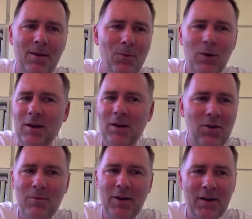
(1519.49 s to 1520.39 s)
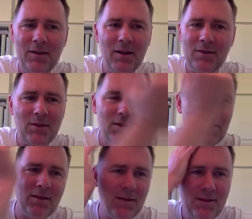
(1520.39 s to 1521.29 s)
What can come there? Yeah. So
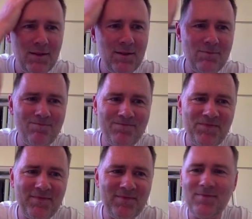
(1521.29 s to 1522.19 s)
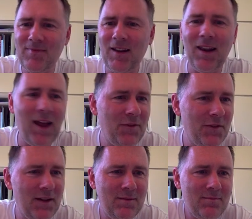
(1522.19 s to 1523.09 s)
it's
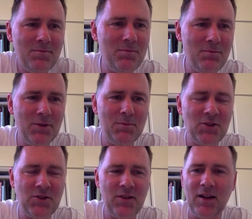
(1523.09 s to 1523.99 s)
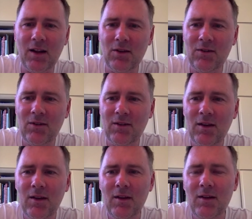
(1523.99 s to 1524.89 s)
laughing, pretty much nothing else.
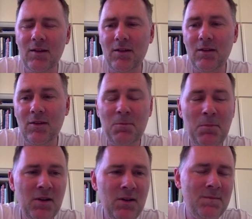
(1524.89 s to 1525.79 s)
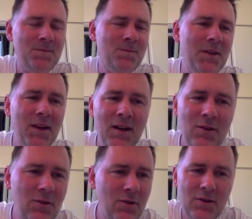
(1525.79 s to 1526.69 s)
Spill. Yeah,
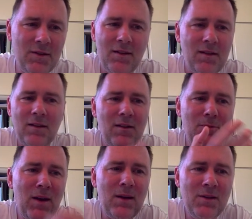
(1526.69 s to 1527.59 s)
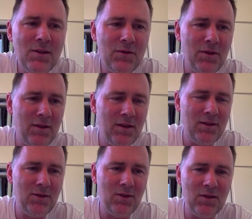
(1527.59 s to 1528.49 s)
of course, there may be different things
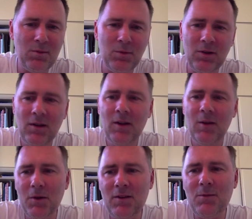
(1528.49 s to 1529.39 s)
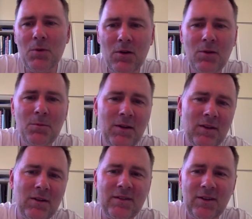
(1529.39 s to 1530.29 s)
that you can spill, but spill the
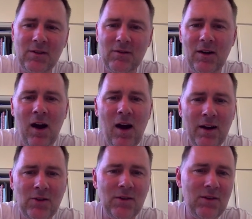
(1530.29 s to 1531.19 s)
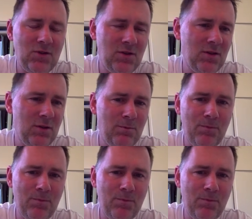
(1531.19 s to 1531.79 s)
beans has still a high transitional